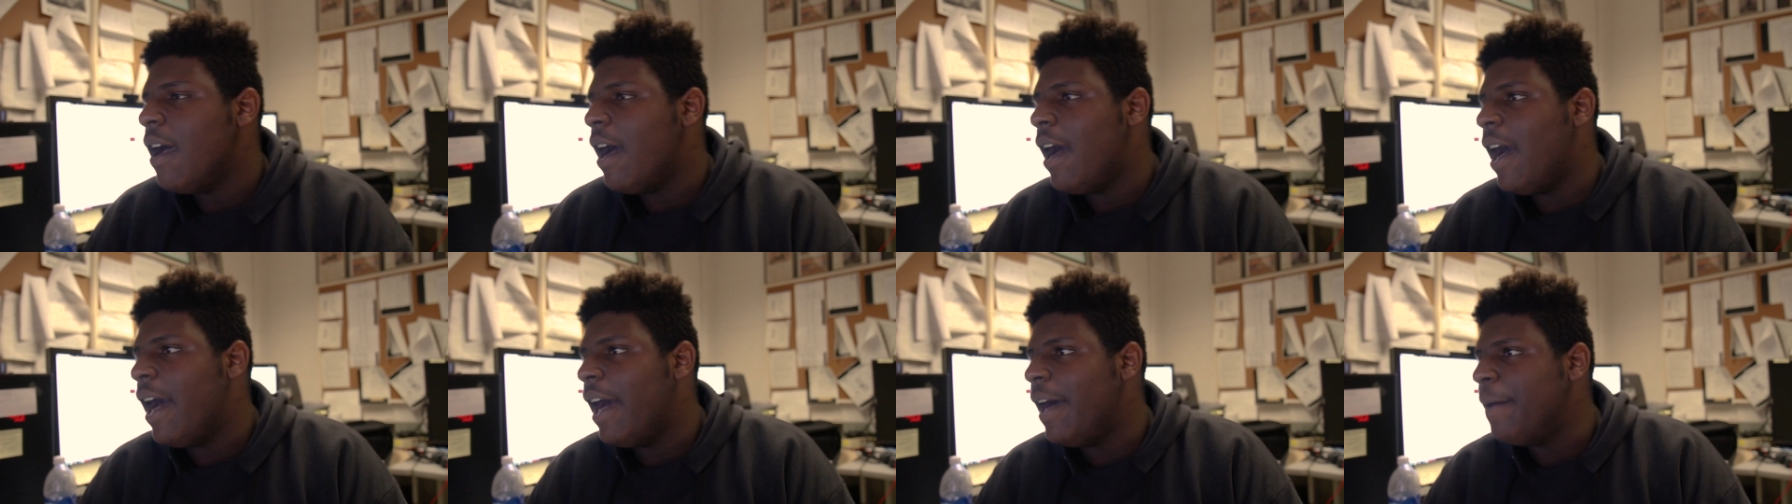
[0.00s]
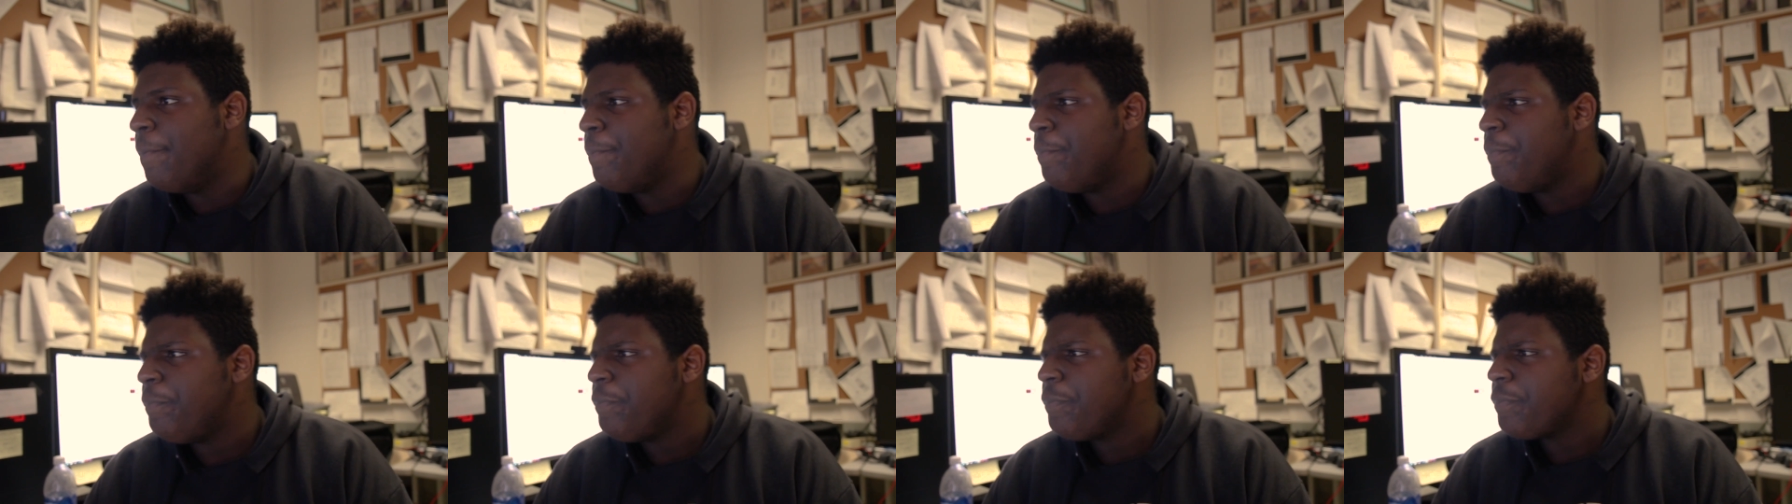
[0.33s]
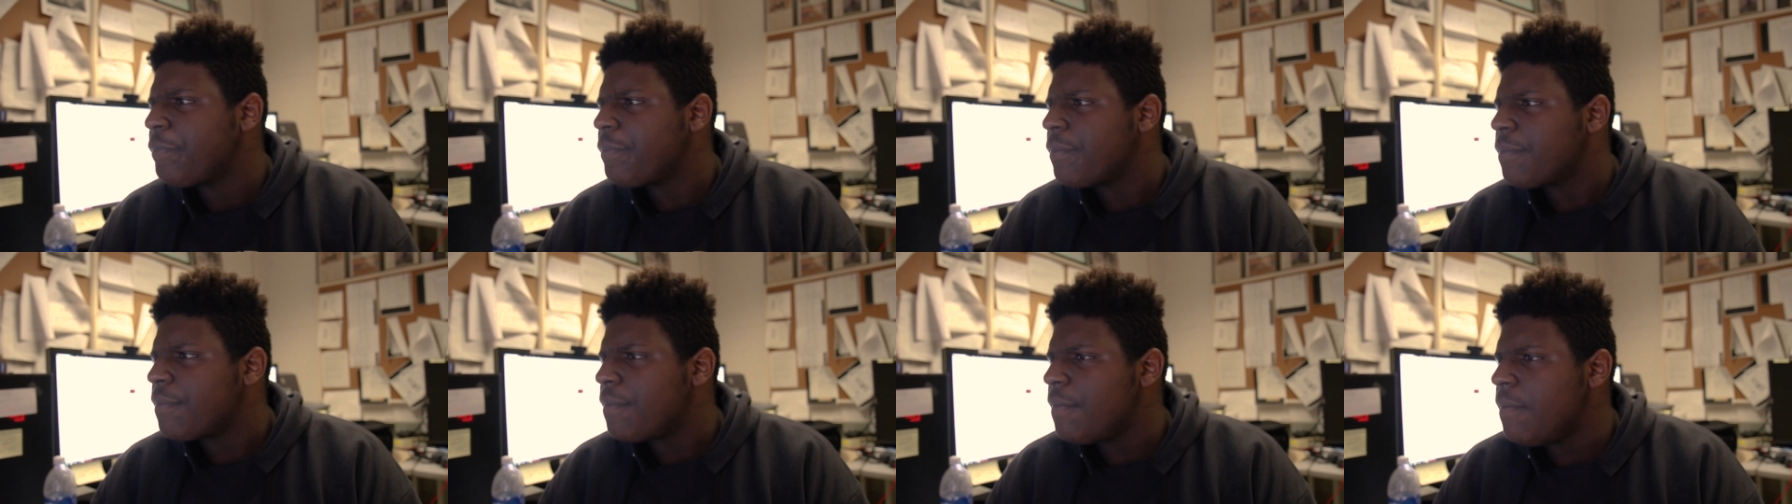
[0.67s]
um,
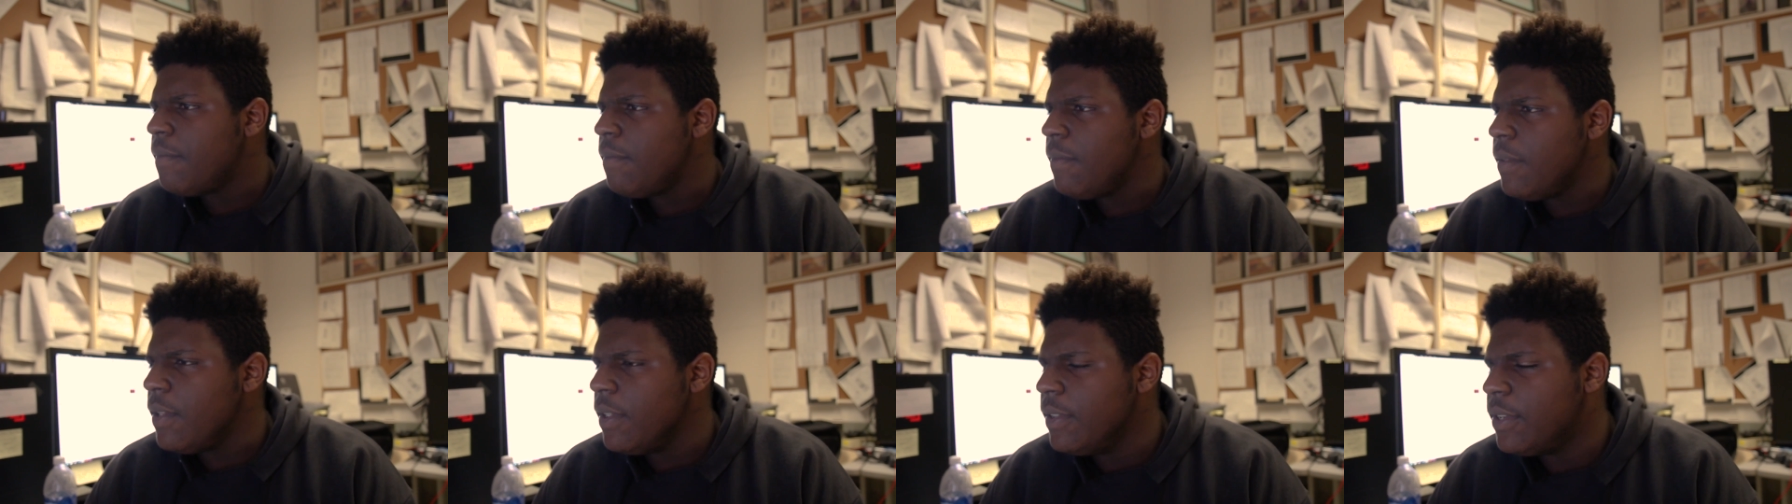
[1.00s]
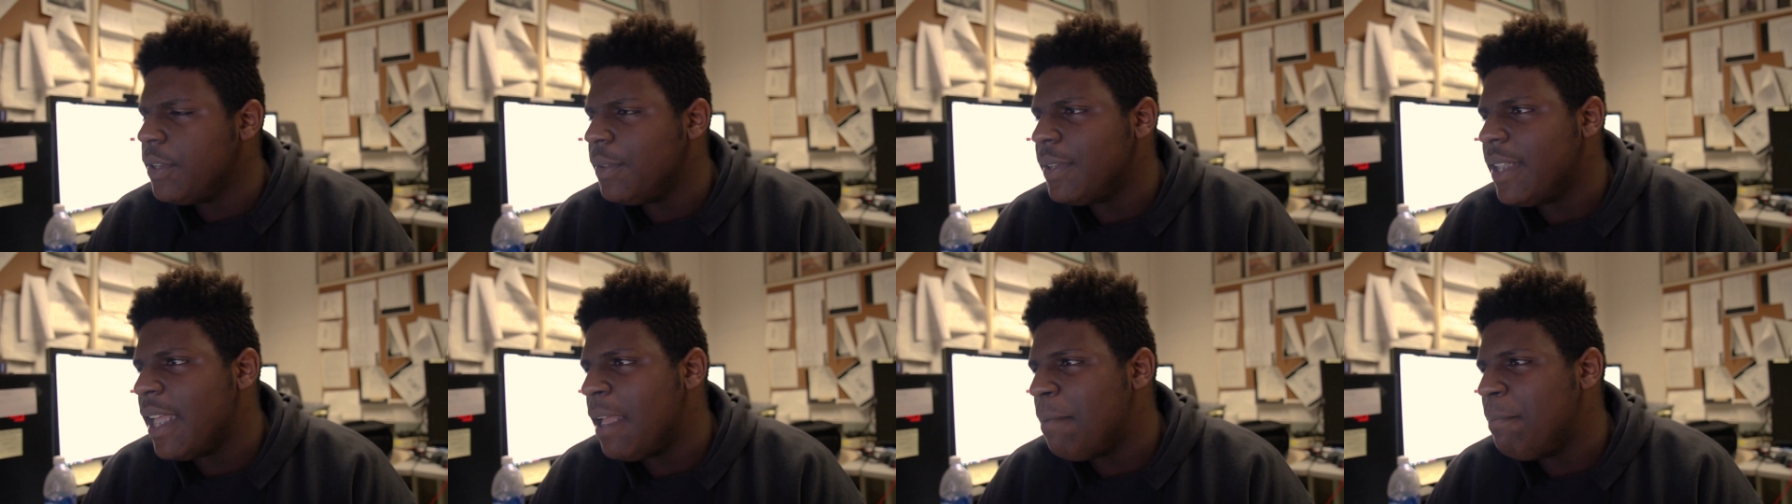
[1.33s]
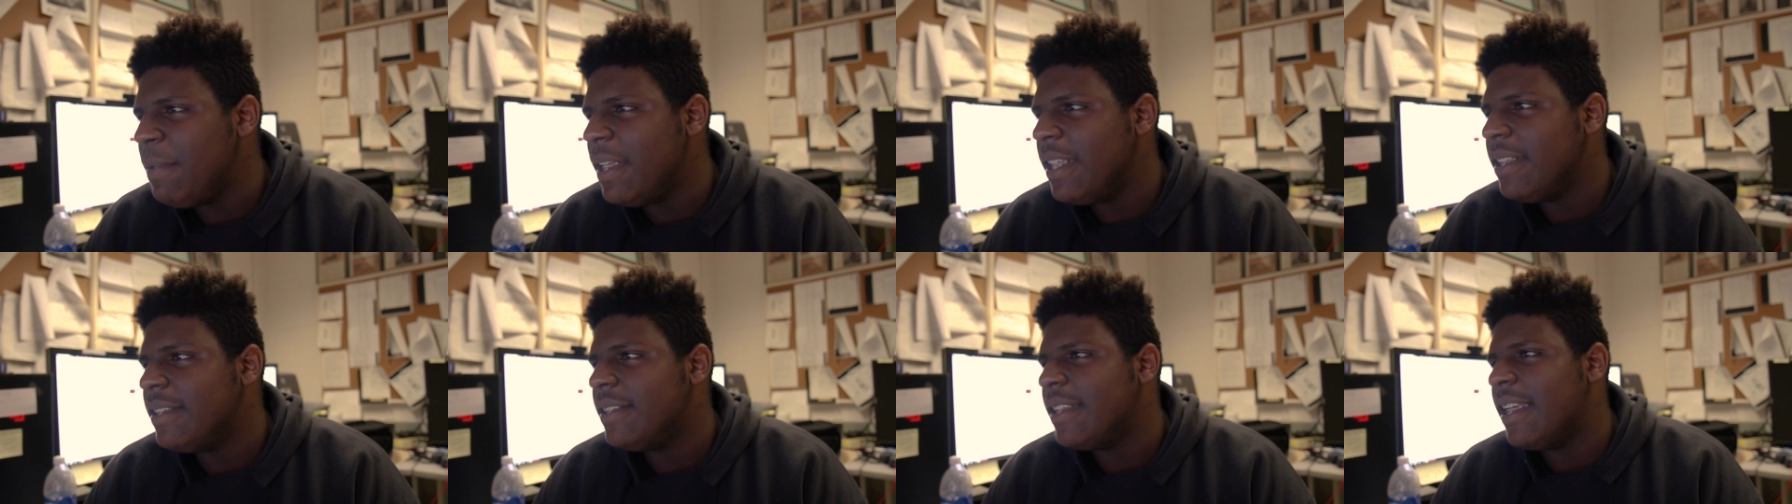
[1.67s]
so with that
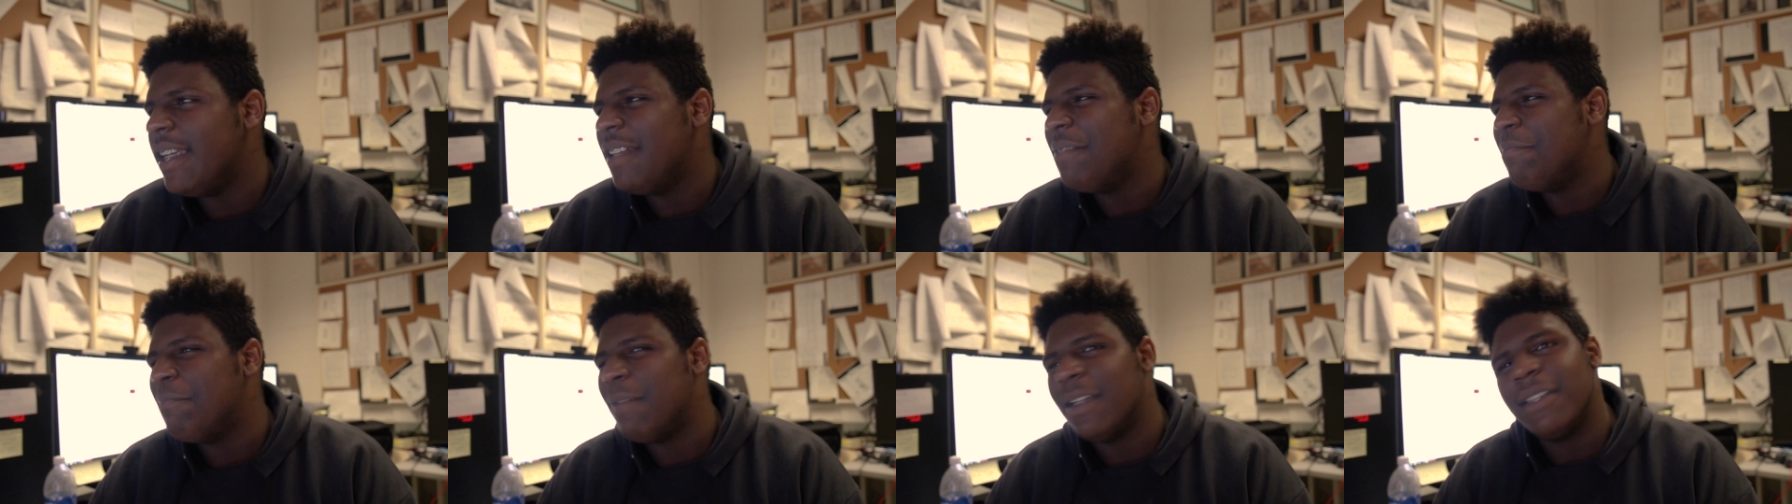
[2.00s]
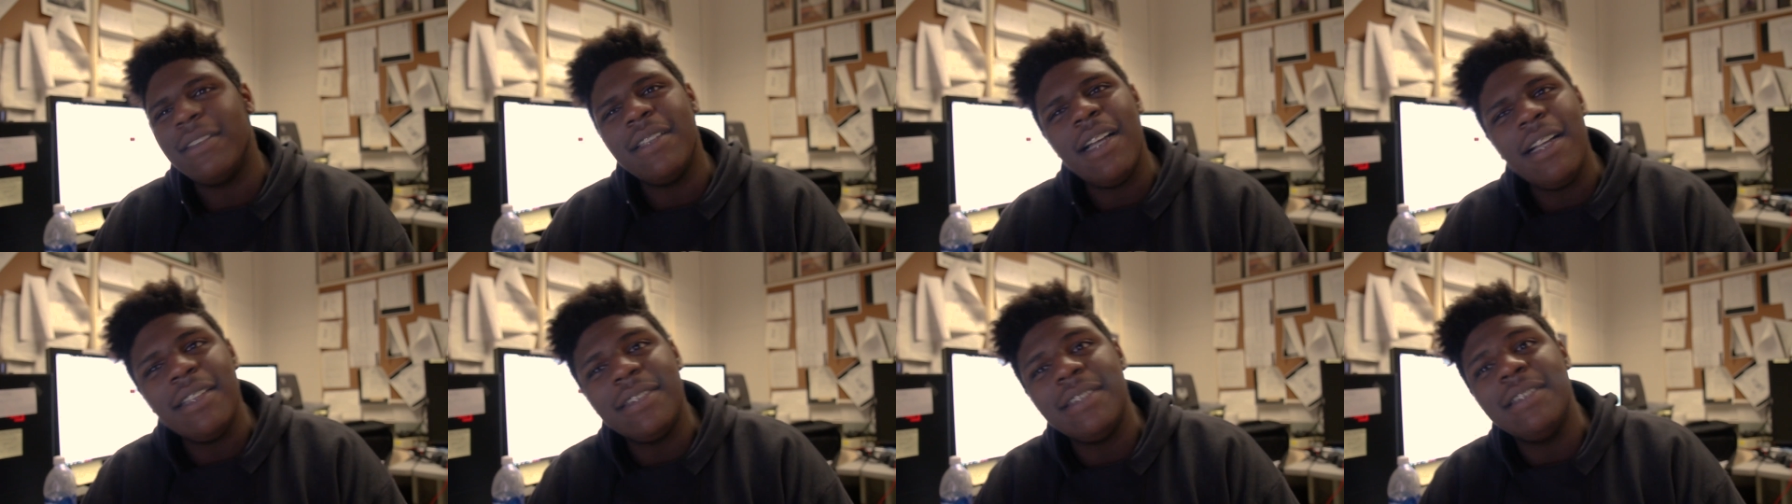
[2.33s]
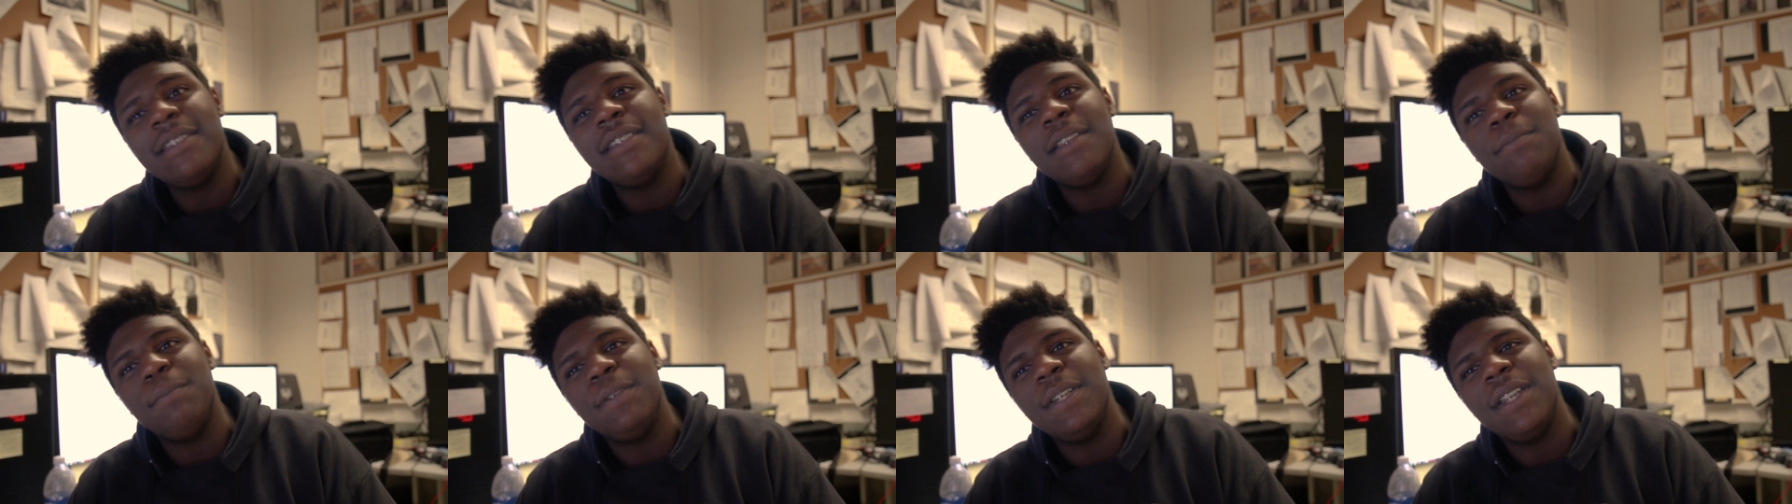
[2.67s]
being said, my thoughts
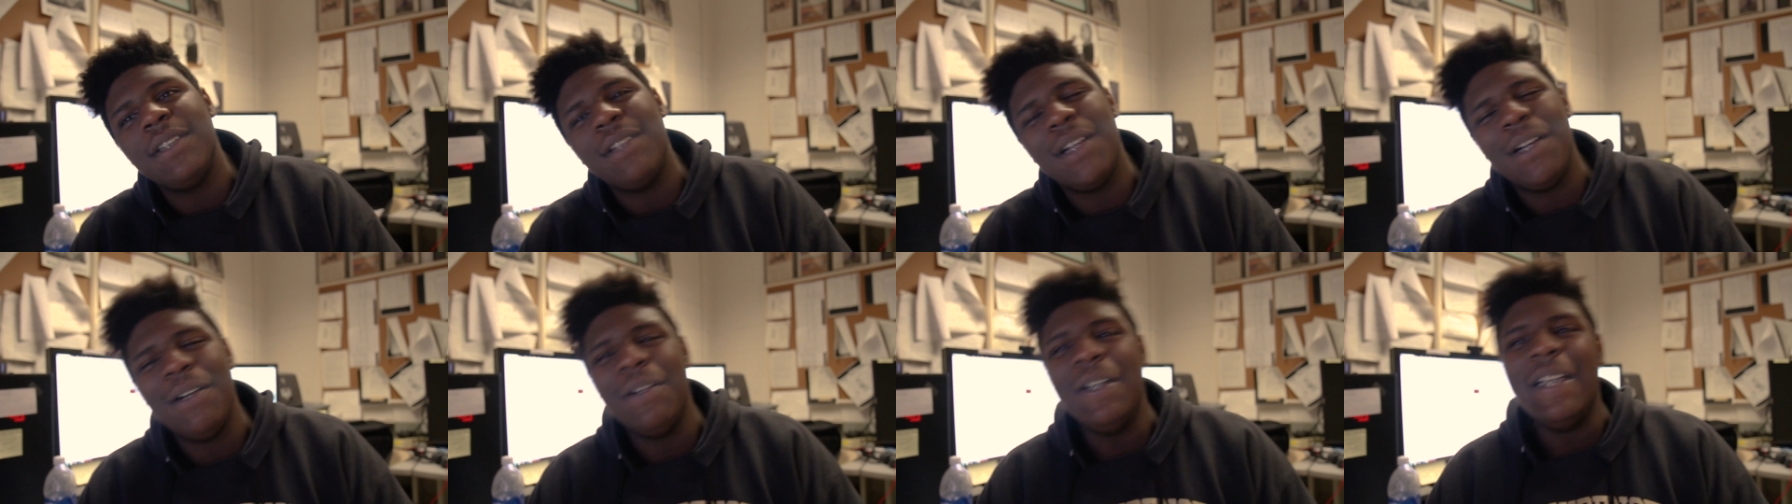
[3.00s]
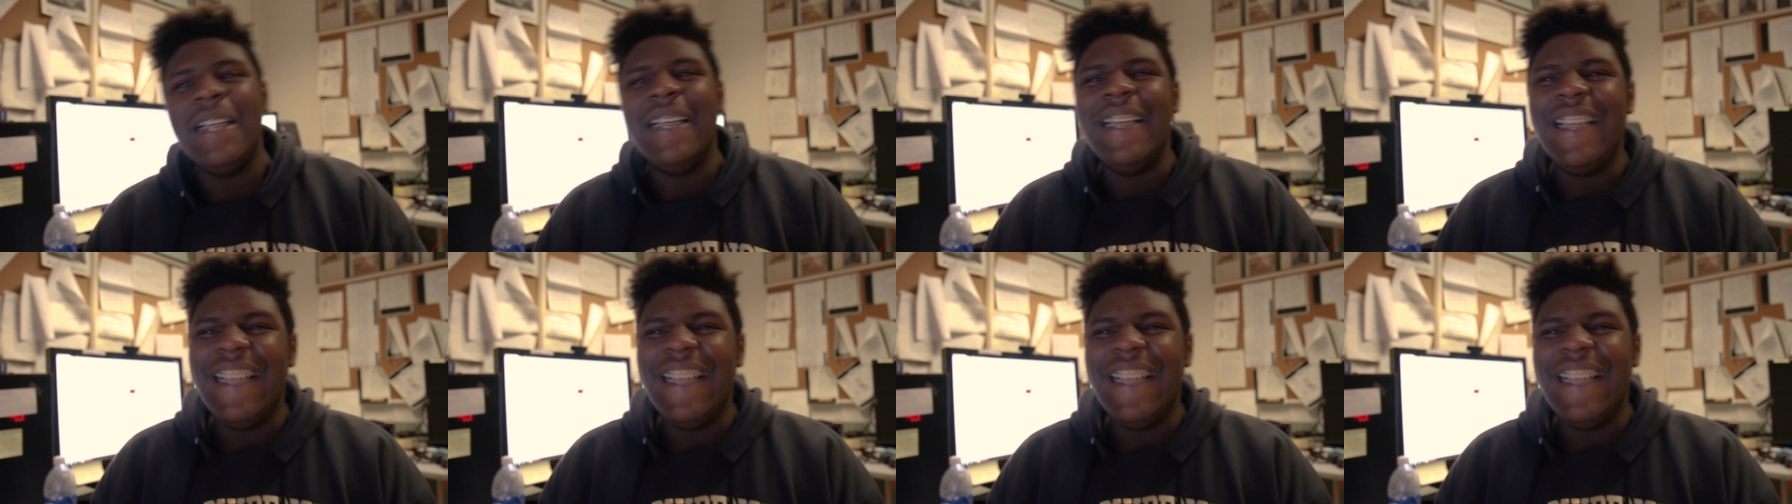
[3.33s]
on Sub-Zero,